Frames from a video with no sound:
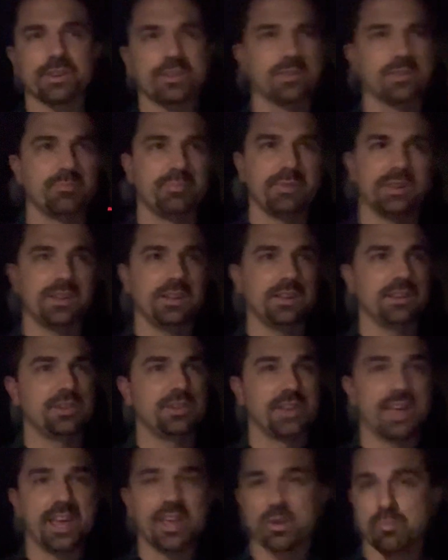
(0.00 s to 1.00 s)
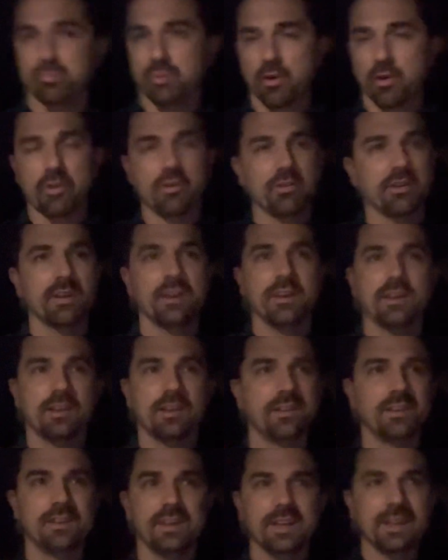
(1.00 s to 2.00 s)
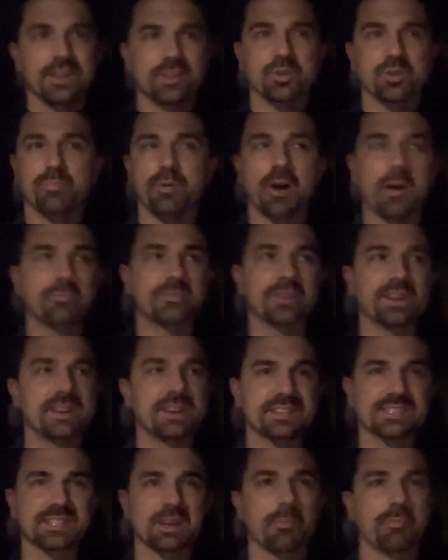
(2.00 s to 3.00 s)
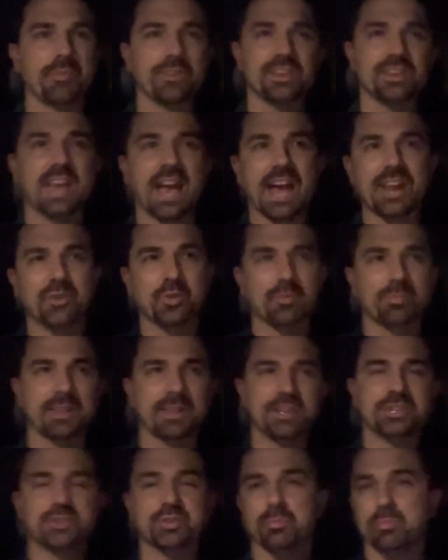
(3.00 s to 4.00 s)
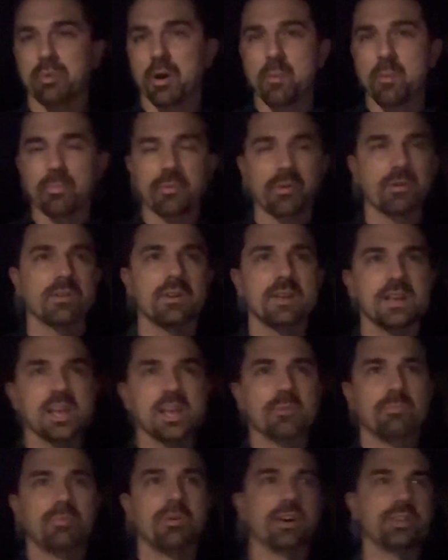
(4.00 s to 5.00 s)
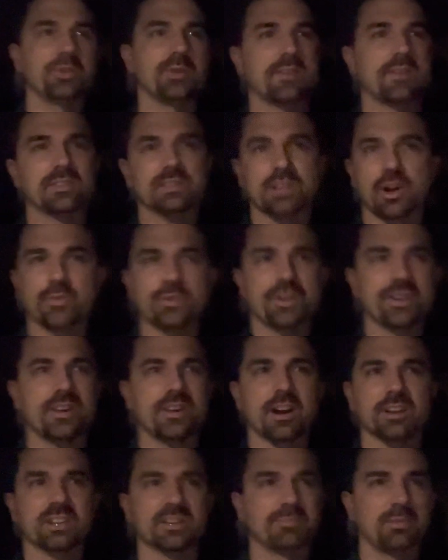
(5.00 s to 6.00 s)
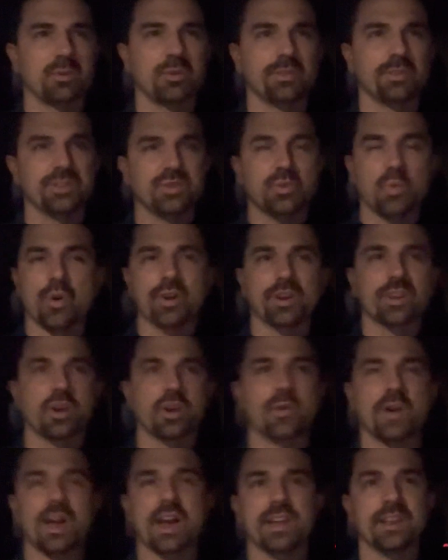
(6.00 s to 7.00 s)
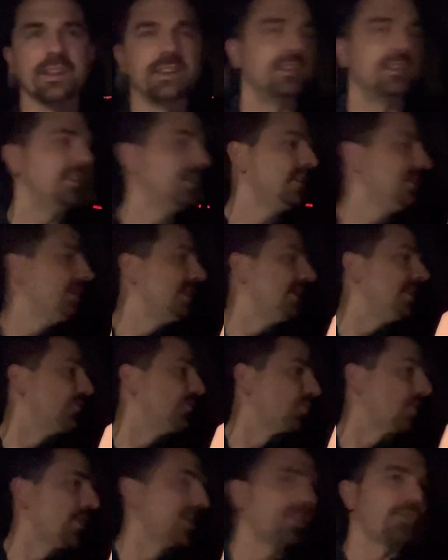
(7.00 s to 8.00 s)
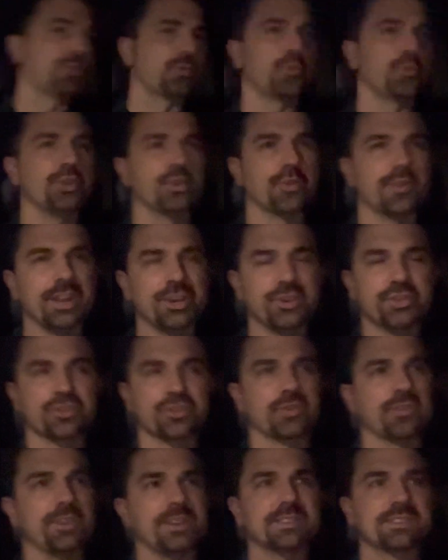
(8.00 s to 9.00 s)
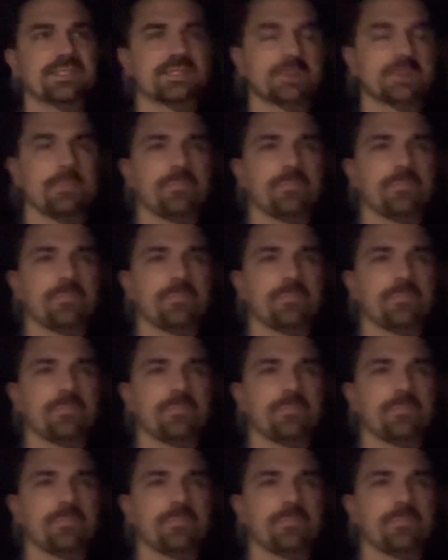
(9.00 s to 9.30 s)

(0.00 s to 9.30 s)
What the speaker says: could be you hit a bird, you bumped into something, you had to replace your bumper, but you have a low deductible and you want to go ahead and run it through your insurance